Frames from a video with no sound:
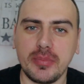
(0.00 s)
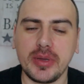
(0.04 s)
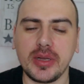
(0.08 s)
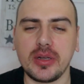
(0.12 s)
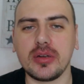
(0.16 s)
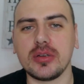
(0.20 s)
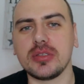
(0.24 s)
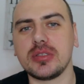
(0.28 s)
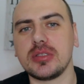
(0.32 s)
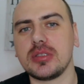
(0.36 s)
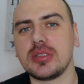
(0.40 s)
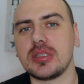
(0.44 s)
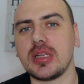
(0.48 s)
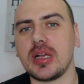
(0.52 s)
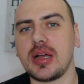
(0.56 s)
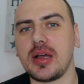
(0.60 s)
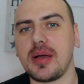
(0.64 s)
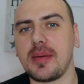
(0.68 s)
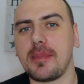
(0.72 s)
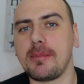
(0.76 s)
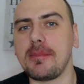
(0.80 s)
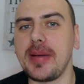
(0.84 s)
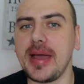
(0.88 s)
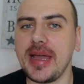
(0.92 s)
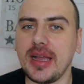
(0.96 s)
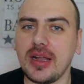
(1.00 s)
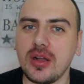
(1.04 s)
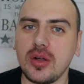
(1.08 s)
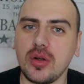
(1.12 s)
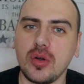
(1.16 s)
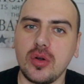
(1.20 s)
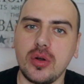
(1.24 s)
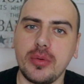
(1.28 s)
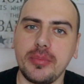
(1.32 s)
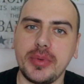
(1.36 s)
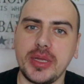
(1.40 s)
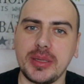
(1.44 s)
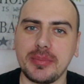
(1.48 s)
because back
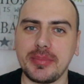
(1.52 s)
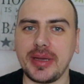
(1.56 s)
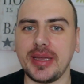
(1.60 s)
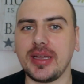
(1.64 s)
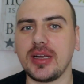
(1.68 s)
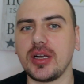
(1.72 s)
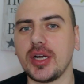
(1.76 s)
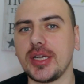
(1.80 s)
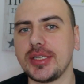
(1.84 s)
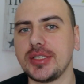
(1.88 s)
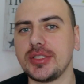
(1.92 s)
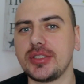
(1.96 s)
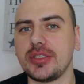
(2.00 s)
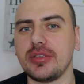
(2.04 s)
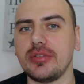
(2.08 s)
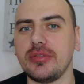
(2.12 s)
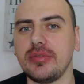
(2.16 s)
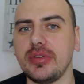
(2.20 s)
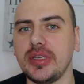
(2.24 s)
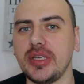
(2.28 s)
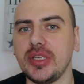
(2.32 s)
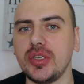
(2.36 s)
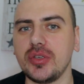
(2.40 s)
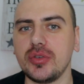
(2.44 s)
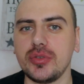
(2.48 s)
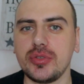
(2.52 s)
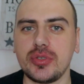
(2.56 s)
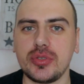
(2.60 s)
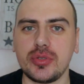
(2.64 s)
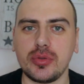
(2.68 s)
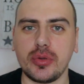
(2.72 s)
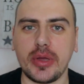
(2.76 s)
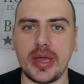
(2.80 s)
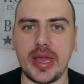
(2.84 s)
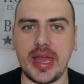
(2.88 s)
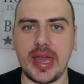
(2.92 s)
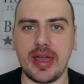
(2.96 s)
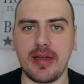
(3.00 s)
home in my country we used
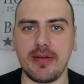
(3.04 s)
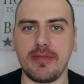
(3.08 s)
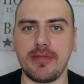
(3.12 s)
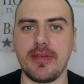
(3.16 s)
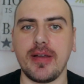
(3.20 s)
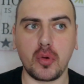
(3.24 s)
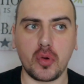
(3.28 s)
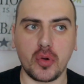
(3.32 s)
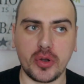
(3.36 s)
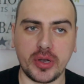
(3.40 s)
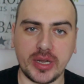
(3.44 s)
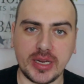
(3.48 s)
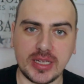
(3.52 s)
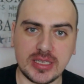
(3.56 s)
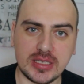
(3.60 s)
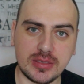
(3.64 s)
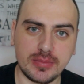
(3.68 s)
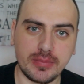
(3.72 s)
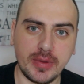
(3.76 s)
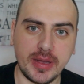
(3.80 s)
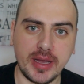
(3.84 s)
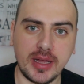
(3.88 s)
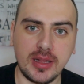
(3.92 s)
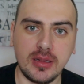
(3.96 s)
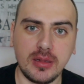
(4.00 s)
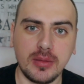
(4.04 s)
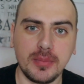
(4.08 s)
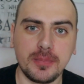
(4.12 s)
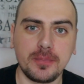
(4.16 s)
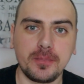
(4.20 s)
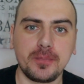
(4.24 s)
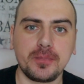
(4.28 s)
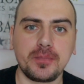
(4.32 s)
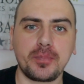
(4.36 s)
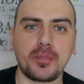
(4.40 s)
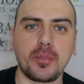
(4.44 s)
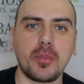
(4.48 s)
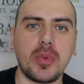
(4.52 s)
to have pork as well,
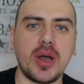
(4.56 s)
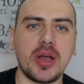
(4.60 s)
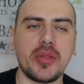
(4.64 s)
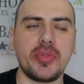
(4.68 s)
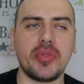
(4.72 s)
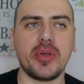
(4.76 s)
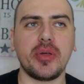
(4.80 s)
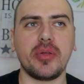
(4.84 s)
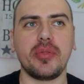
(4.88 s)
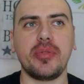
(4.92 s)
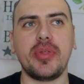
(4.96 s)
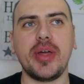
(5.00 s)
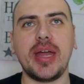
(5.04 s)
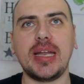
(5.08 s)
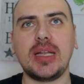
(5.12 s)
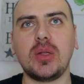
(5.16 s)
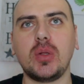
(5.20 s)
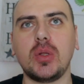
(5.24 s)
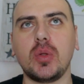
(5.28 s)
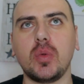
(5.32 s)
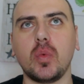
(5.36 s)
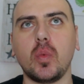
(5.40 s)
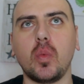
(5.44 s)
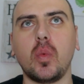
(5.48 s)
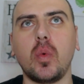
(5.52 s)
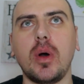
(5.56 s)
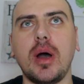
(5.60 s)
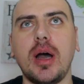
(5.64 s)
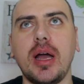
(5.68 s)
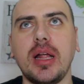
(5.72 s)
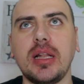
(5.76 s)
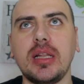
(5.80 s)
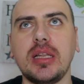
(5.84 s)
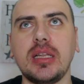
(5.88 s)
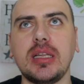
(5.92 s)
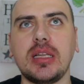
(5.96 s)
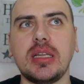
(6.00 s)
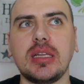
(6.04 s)
but that
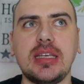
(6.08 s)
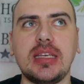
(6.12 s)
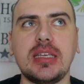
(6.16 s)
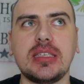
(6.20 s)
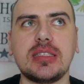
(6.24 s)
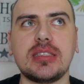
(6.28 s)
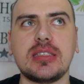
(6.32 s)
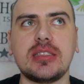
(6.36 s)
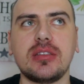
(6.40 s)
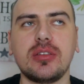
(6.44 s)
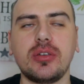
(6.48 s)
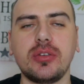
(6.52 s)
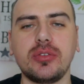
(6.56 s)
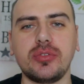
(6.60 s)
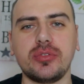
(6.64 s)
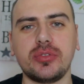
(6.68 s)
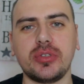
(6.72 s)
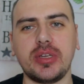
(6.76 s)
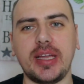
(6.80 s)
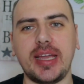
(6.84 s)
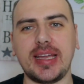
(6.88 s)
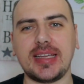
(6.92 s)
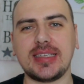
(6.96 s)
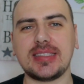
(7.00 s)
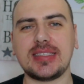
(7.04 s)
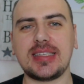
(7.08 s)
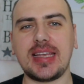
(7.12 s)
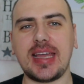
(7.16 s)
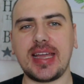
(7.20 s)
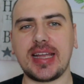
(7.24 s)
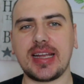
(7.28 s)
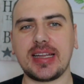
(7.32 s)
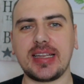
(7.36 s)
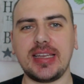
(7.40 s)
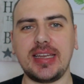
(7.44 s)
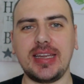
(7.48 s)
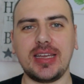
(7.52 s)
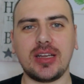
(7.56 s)
one is not
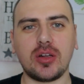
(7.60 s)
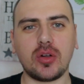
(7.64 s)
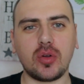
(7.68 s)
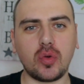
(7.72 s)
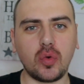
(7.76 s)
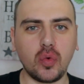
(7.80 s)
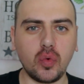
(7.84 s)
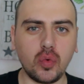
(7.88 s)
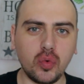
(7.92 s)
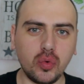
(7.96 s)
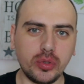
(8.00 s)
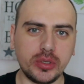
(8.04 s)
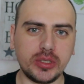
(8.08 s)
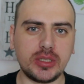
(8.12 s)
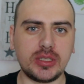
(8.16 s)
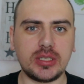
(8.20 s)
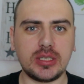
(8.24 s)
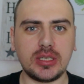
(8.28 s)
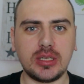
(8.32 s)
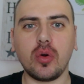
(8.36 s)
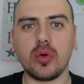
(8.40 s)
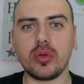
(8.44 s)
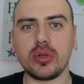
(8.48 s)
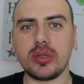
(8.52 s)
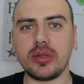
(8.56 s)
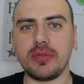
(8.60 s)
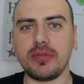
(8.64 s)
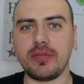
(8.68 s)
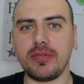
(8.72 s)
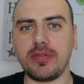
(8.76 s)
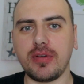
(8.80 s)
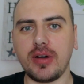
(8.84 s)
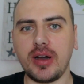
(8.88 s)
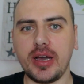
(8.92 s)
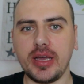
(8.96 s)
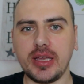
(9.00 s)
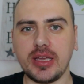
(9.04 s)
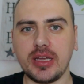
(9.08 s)
exactly cooked on
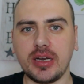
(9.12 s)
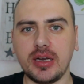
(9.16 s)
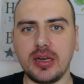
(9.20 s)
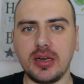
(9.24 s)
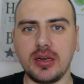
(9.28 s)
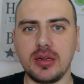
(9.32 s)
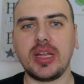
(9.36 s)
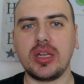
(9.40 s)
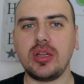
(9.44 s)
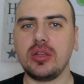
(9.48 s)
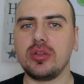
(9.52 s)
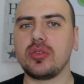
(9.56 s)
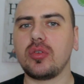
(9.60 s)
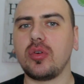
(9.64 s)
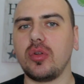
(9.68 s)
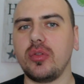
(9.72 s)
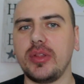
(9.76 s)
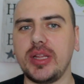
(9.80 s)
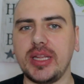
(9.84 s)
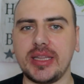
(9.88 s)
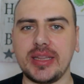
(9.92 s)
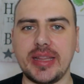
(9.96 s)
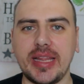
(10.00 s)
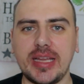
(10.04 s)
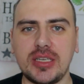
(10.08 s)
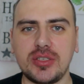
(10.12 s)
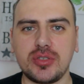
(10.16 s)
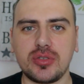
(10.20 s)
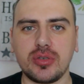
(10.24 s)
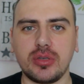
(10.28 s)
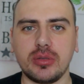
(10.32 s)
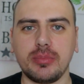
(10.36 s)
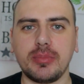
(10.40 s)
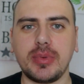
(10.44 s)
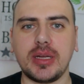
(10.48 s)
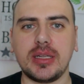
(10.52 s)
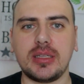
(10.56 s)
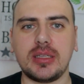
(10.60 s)
fire. Cannot call that
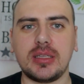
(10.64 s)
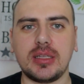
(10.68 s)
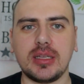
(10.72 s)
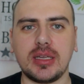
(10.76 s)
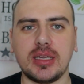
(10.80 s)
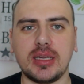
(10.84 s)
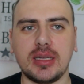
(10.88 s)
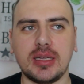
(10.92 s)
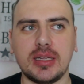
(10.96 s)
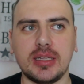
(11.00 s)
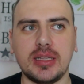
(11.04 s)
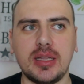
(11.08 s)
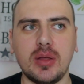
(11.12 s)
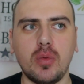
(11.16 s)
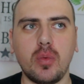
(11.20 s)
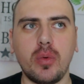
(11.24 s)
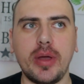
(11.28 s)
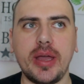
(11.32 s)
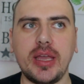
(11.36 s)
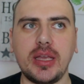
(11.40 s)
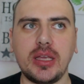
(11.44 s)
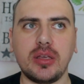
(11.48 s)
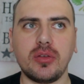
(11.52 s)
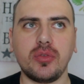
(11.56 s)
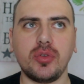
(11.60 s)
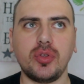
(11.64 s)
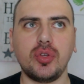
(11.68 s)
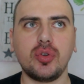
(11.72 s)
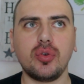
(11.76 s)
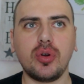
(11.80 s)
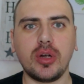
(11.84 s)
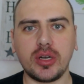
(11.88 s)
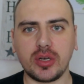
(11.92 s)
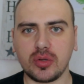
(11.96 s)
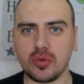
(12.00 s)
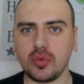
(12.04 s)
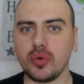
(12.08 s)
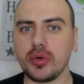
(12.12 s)
lechon, but the way you
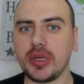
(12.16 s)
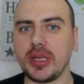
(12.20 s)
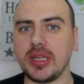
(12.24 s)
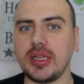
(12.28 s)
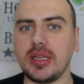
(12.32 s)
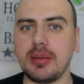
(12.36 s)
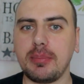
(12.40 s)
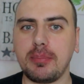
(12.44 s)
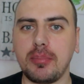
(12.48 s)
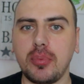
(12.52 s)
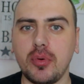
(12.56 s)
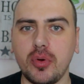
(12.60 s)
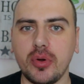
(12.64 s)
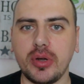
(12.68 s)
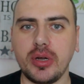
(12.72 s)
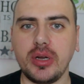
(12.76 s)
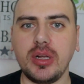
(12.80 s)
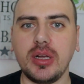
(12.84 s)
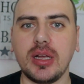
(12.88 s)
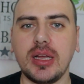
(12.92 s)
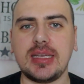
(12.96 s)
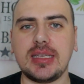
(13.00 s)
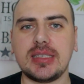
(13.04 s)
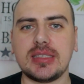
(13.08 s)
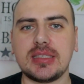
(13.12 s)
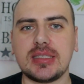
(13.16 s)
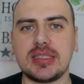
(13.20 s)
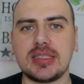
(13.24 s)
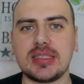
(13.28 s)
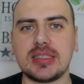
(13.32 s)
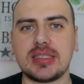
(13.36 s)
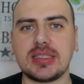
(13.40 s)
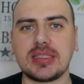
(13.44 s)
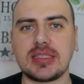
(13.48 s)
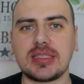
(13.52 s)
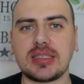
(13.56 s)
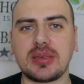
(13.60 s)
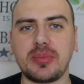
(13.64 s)
are cooking the pork
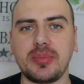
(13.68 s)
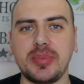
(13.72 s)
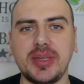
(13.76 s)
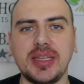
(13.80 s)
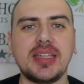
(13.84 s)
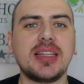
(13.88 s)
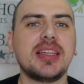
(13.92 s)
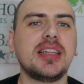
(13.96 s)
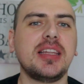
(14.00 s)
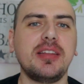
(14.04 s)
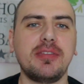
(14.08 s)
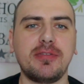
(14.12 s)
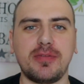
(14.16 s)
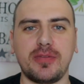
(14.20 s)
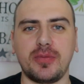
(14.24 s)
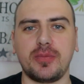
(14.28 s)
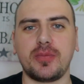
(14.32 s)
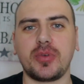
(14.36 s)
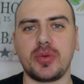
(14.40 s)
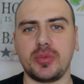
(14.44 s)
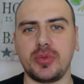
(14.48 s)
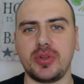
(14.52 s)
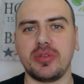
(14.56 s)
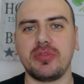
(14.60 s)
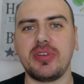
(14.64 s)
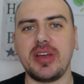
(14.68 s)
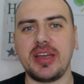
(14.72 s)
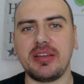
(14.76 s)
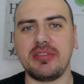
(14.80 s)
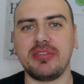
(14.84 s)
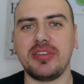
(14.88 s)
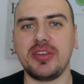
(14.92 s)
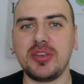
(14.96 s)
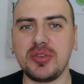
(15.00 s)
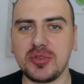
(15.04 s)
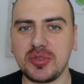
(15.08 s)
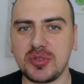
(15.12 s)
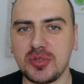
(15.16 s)
is completely different from the way
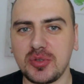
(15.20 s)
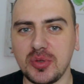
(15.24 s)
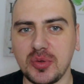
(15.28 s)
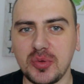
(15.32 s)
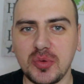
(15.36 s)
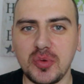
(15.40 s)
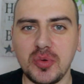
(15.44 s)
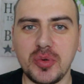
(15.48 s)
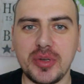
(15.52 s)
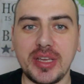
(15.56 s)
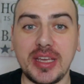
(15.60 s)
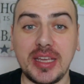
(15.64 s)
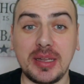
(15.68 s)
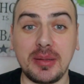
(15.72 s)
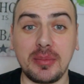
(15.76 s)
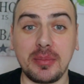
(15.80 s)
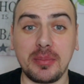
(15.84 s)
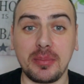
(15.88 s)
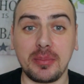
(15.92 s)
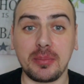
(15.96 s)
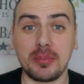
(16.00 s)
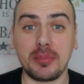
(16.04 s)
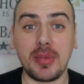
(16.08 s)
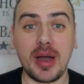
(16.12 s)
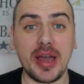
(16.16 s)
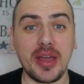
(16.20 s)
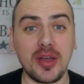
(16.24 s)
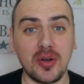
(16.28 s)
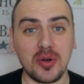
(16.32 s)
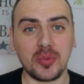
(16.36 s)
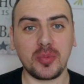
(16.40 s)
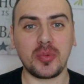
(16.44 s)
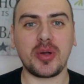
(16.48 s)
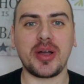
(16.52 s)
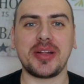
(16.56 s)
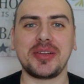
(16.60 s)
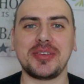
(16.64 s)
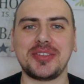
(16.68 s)
we used to cook in my
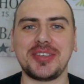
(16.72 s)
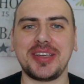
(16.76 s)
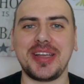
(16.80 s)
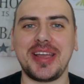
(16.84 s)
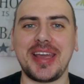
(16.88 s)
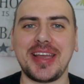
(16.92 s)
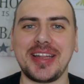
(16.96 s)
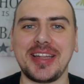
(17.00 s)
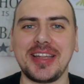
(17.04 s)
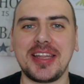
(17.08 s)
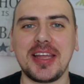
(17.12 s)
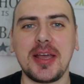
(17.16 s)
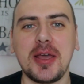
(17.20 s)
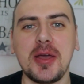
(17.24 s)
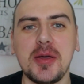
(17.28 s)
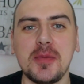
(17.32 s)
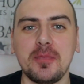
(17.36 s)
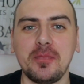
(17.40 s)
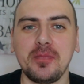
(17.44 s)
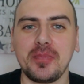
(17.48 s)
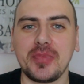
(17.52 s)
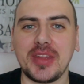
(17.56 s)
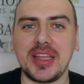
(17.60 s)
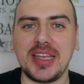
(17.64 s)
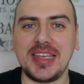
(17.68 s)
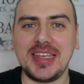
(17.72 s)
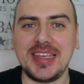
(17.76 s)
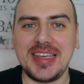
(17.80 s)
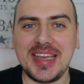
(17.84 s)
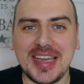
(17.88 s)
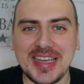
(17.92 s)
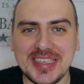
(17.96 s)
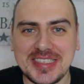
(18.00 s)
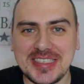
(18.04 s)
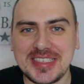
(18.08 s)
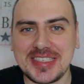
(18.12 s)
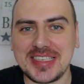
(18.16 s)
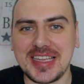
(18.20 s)
home country. And
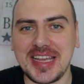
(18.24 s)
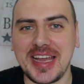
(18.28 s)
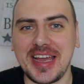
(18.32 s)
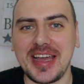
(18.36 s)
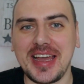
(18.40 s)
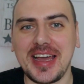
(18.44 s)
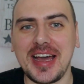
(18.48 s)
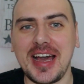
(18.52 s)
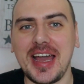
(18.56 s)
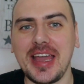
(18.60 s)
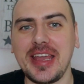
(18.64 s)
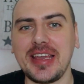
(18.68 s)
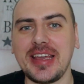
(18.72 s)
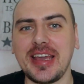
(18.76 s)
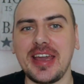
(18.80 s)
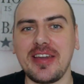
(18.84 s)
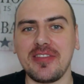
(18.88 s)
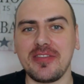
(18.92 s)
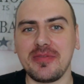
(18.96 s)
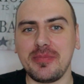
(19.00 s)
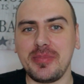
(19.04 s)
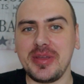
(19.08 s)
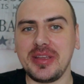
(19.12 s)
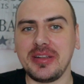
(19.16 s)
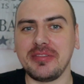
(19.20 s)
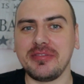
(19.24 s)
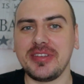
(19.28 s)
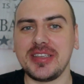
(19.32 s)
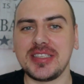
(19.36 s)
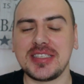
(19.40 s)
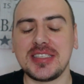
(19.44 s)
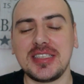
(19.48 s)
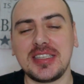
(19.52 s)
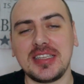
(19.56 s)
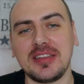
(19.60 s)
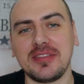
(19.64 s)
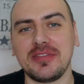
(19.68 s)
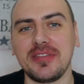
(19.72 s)
yes, I have been
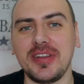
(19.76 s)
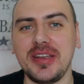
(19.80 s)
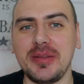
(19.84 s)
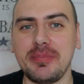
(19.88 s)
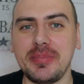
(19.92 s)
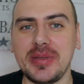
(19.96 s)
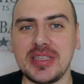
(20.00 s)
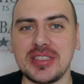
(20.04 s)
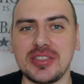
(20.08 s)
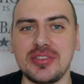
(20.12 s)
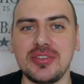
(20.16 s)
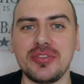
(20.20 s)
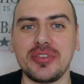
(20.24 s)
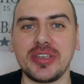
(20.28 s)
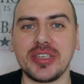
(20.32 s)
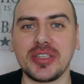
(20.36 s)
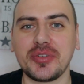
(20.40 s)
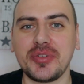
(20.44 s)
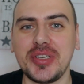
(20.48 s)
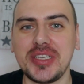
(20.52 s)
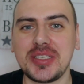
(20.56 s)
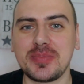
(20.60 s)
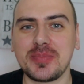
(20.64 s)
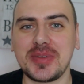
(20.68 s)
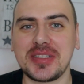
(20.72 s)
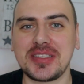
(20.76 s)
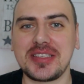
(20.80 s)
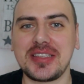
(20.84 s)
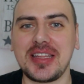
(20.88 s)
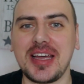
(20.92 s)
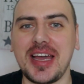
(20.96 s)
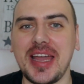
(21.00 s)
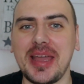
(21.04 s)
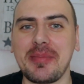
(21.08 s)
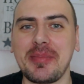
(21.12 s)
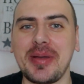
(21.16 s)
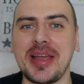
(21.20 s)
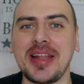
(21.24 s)
visiting Philippines during Christmas
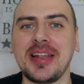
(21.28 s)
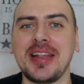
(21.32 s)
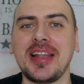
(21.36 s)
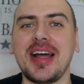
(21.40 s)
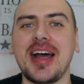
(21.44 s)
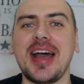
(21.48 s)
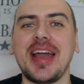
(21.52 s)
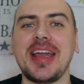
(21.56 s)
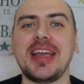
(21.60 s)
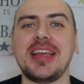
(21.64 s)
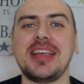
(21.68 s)
time, and I